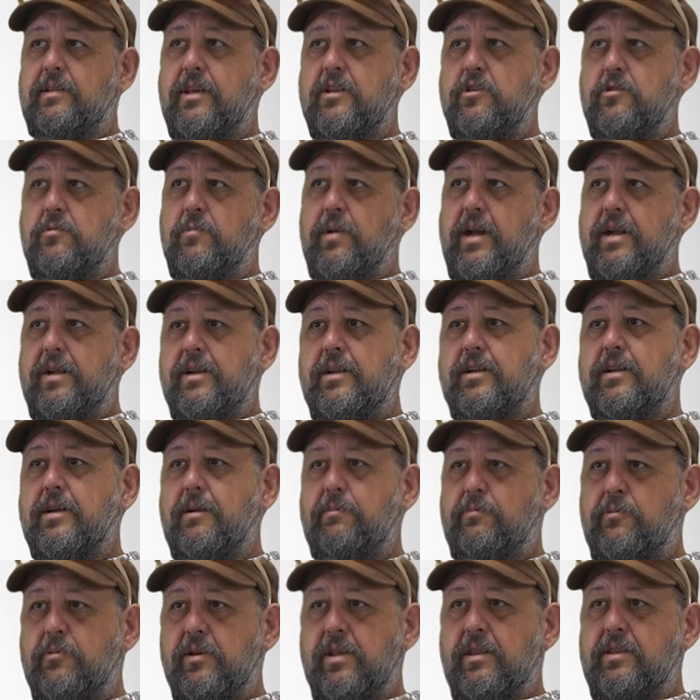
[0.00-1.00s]
that you might end
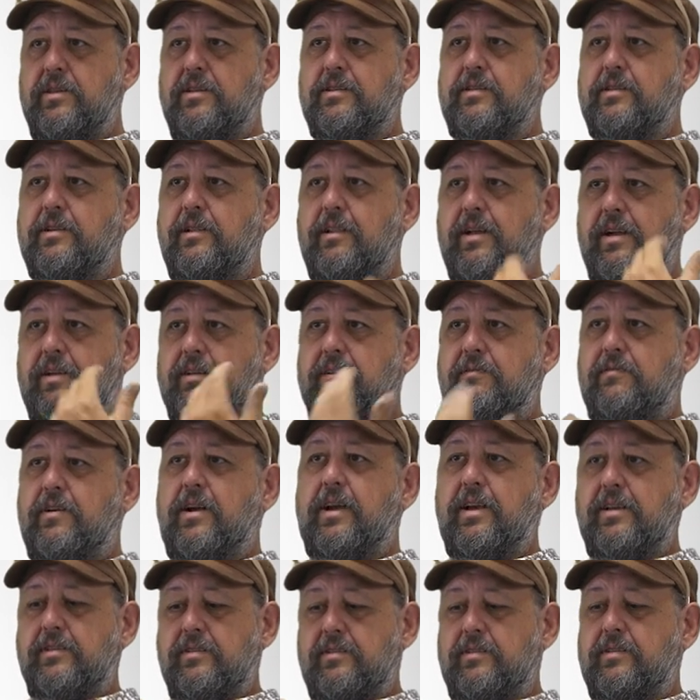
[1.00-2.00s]
up with these
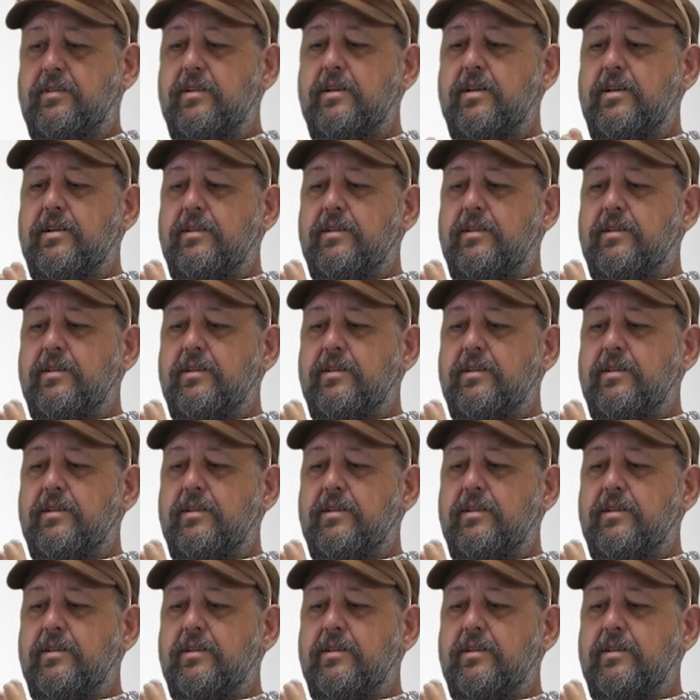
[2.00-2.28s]
collectivized